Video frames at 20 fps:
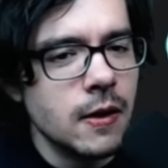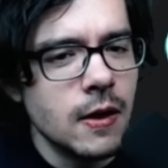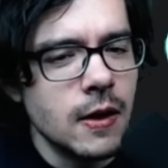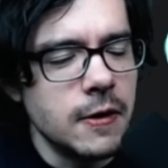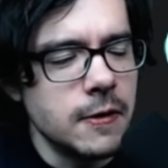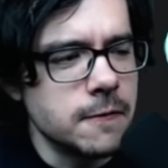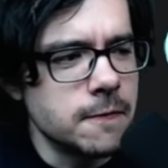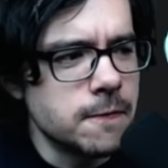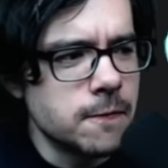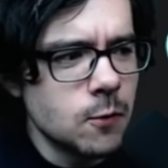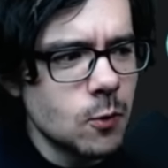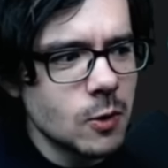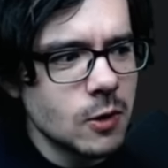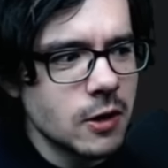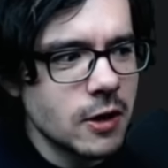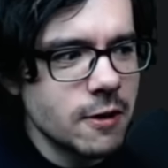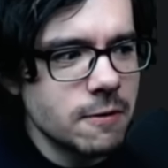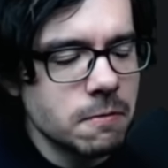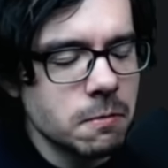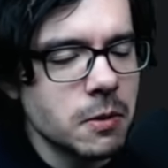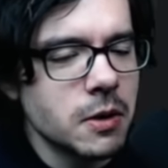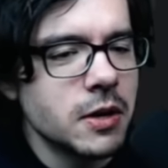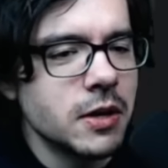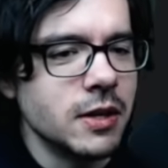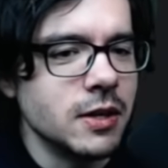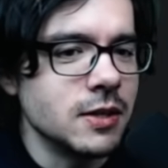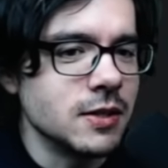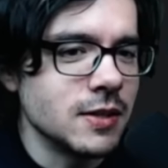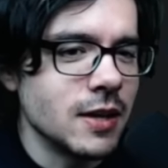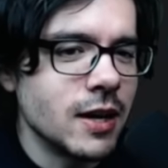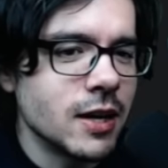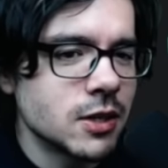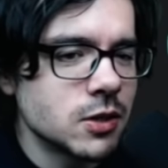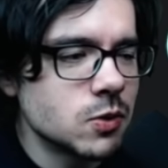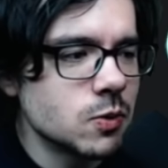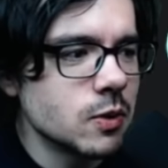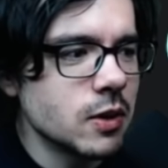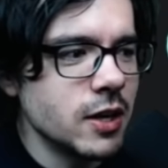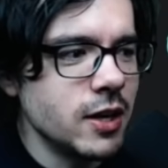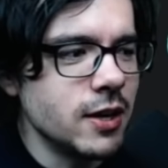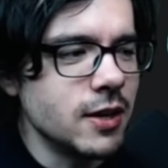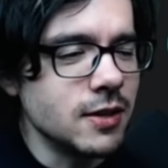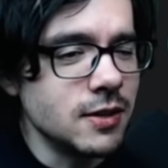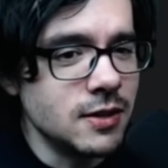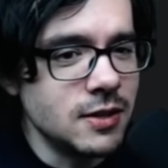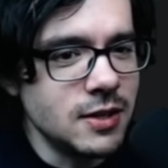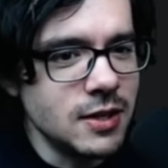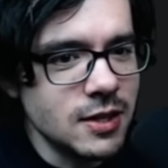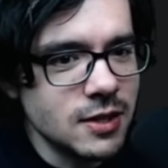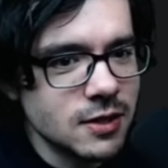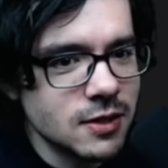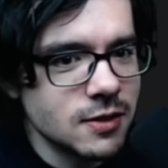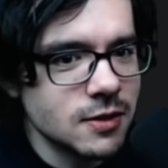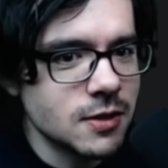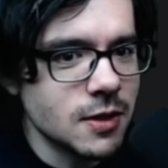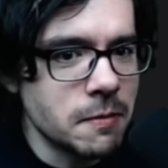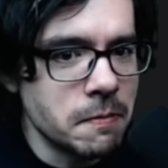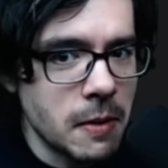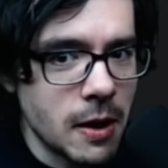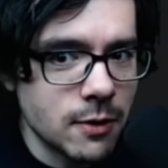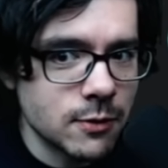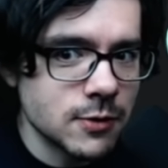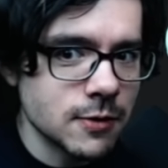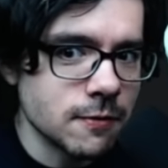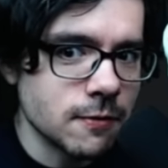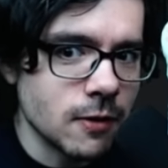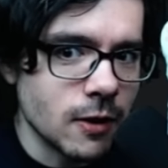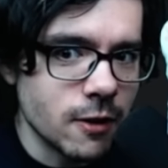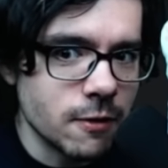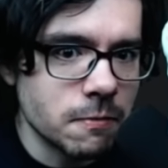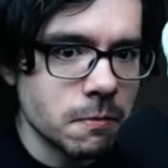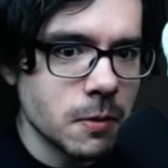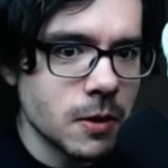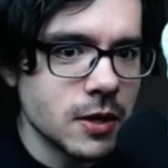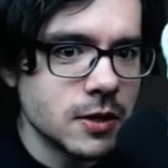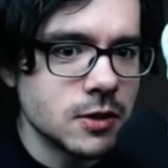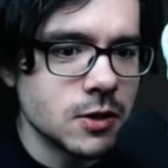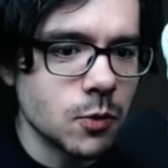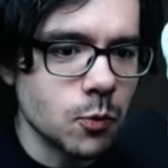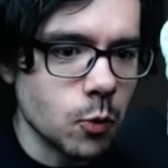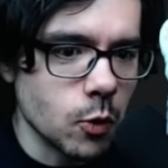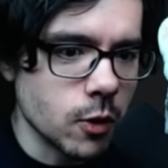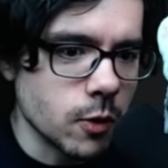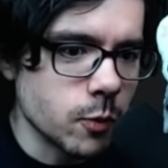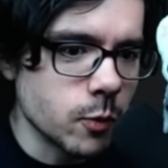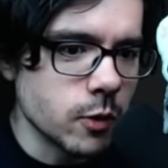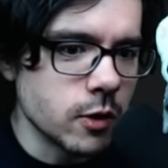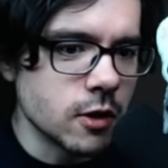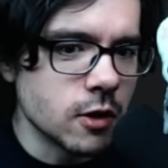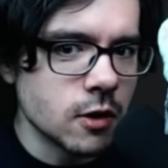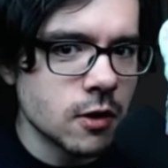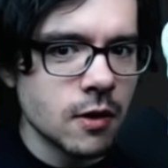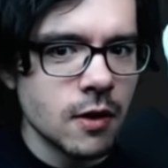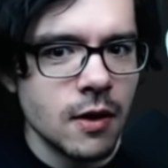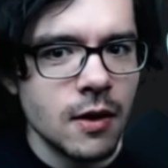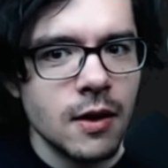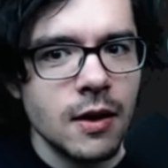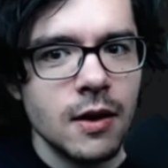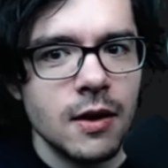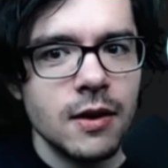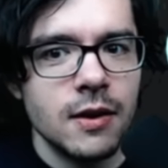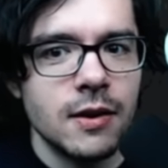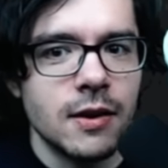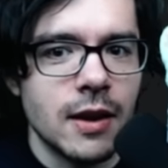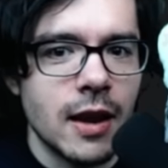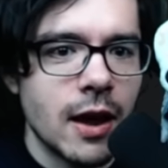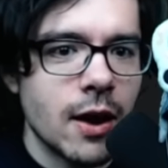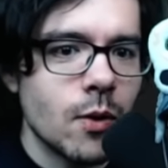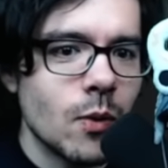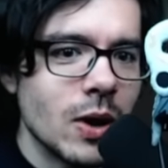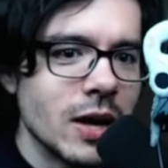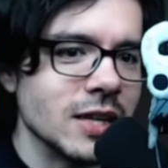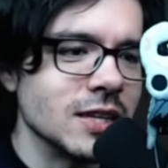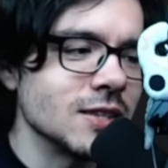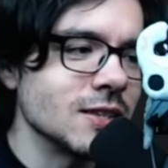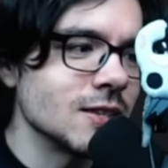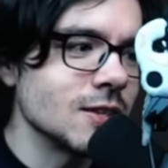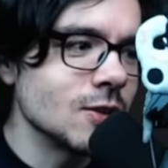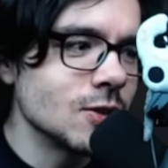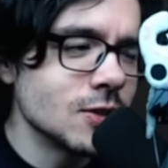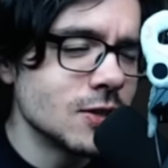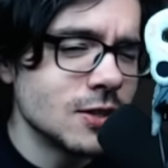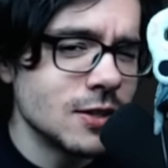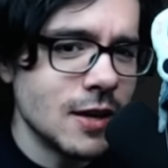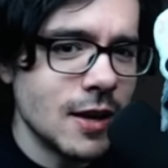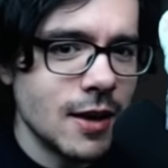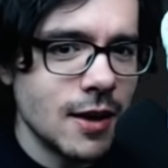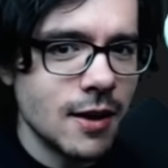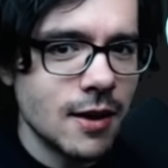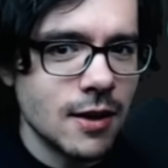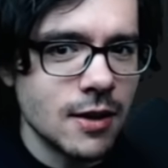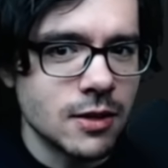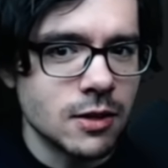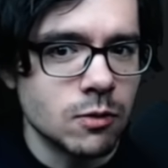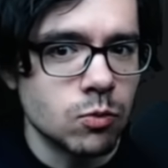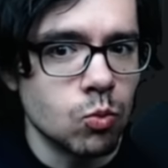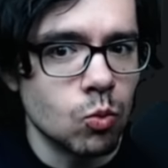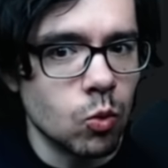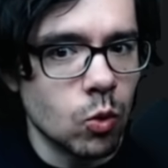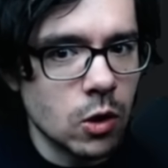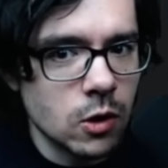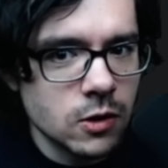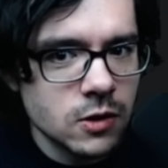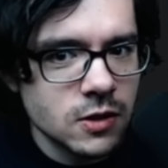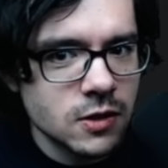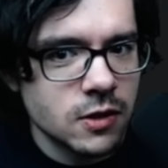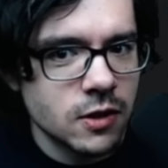And 4 lifeblood is actually a decent amount of lifeblood to work with. Now, I still say it's worse